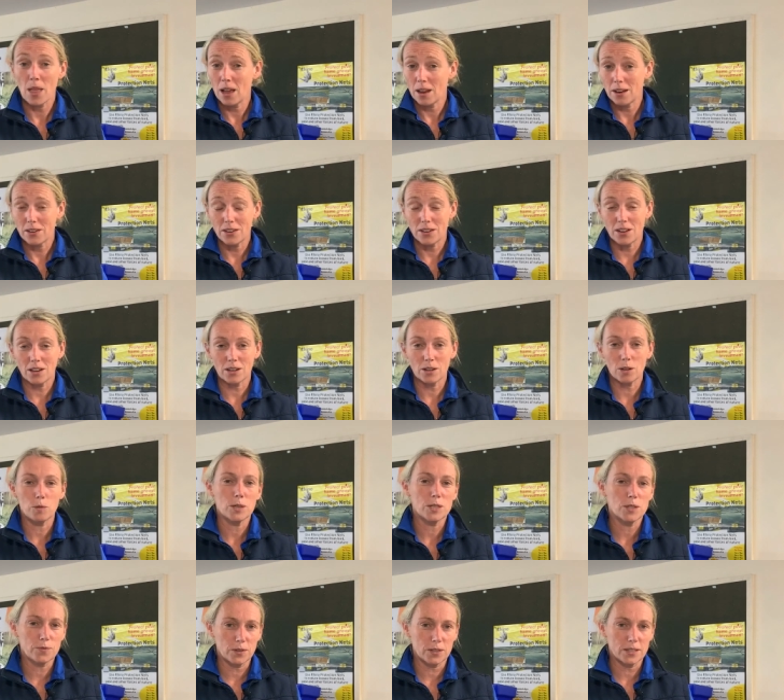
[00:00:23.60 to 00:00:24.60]
Not
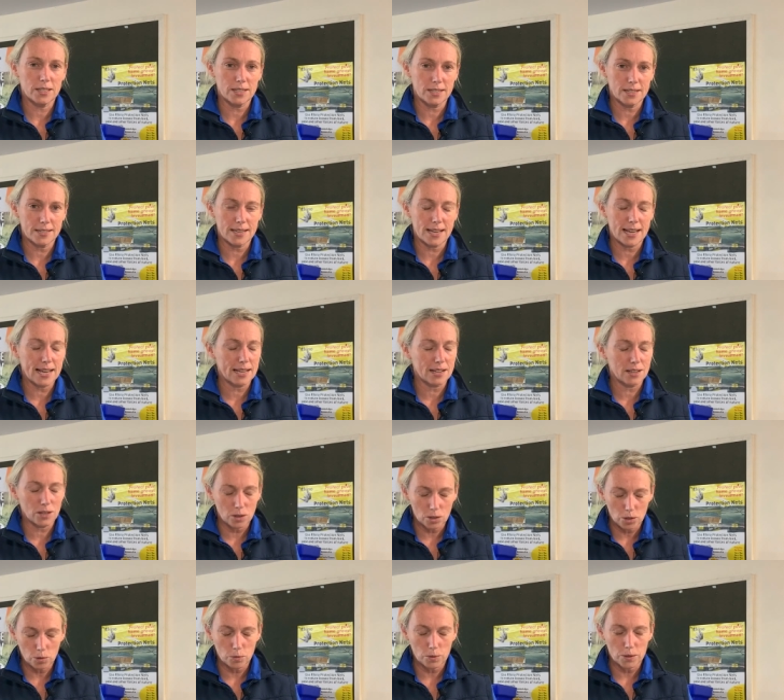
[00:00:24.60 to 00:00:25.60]
always fun to say and not
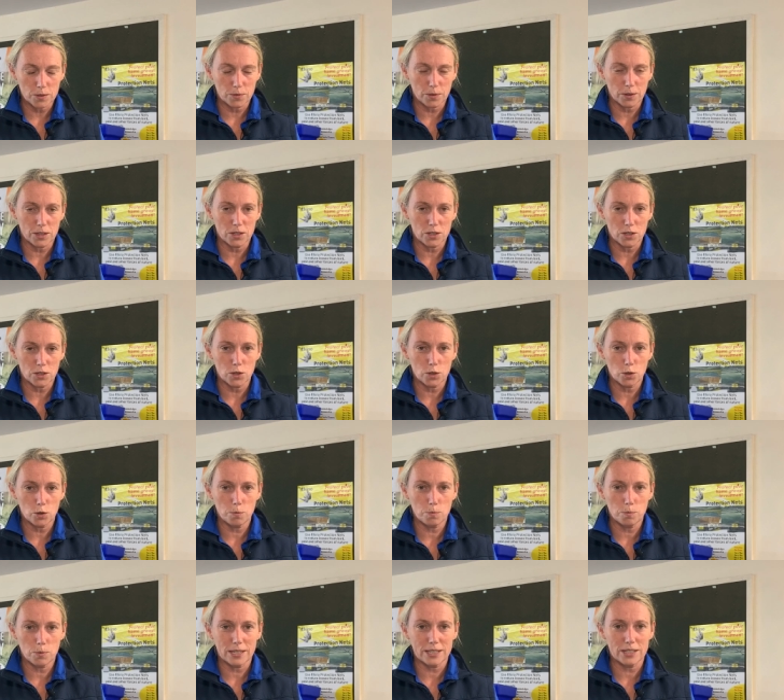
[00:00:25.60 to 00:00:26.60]
always fun to do,
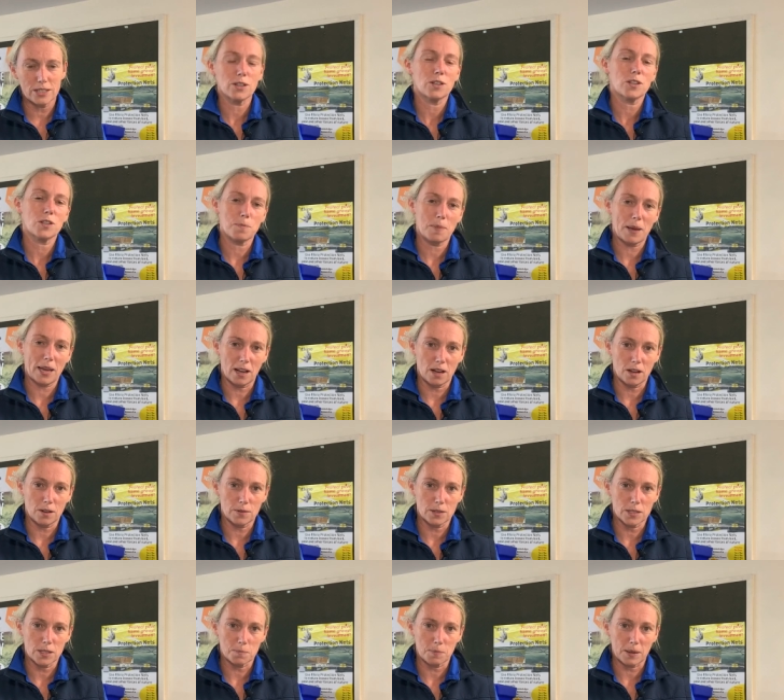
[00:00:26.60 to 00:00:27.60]
but it does pay off
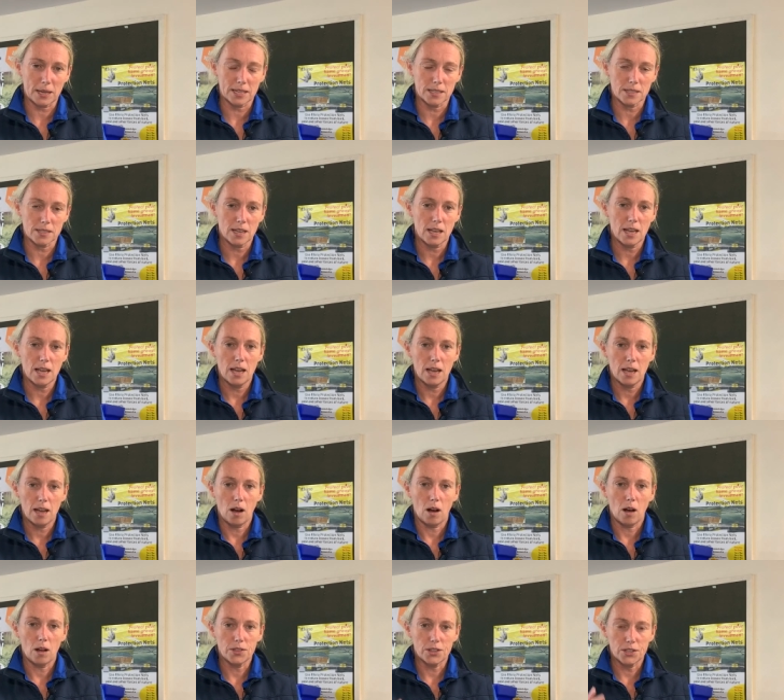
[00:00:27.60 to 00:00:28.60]
in spades.
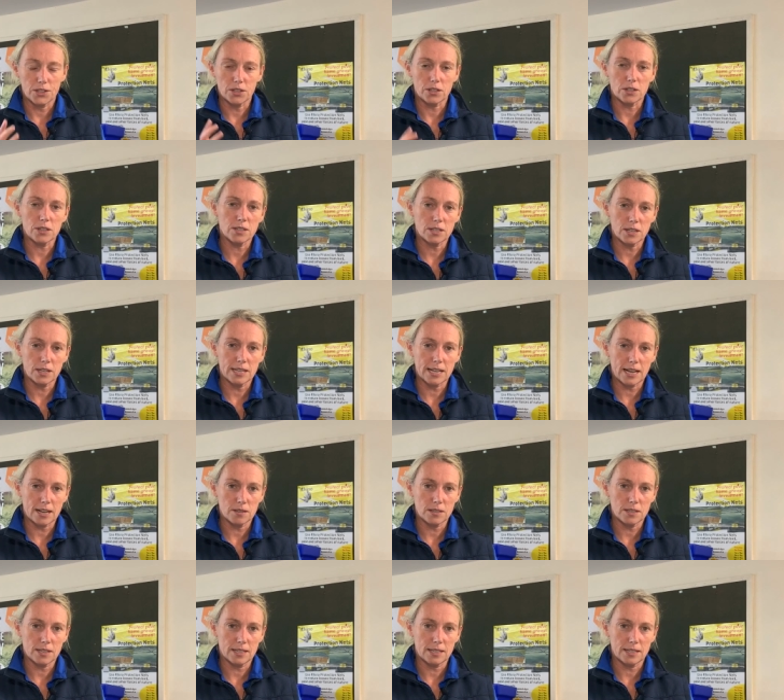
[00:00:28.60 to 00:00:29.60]
The dust on the
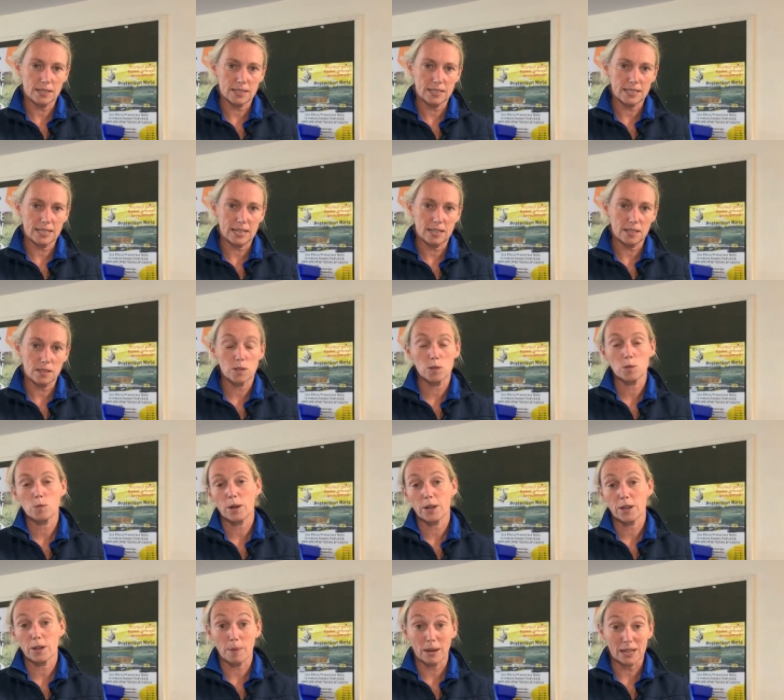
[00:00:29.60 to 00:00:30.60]
outside of the teats is where
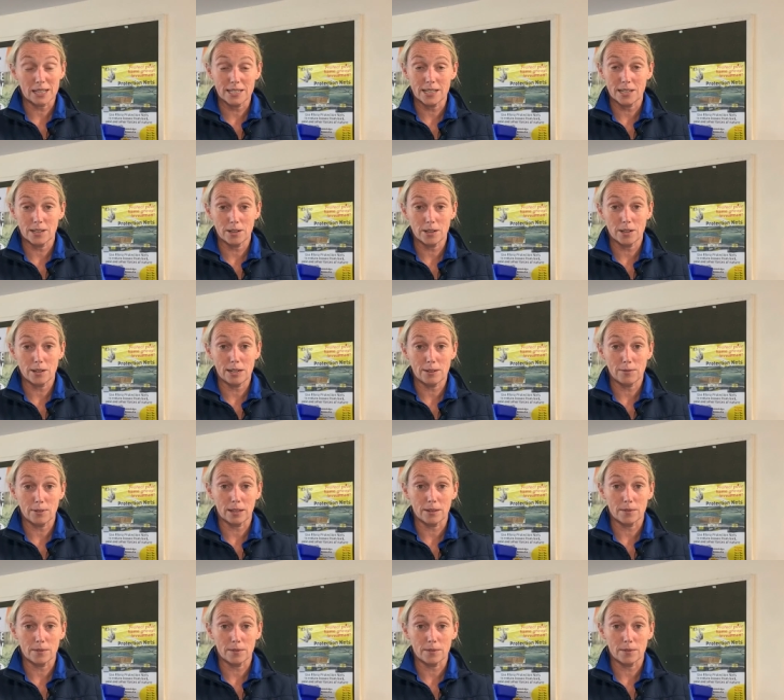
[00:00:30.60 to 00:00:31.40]
your bacteria are living.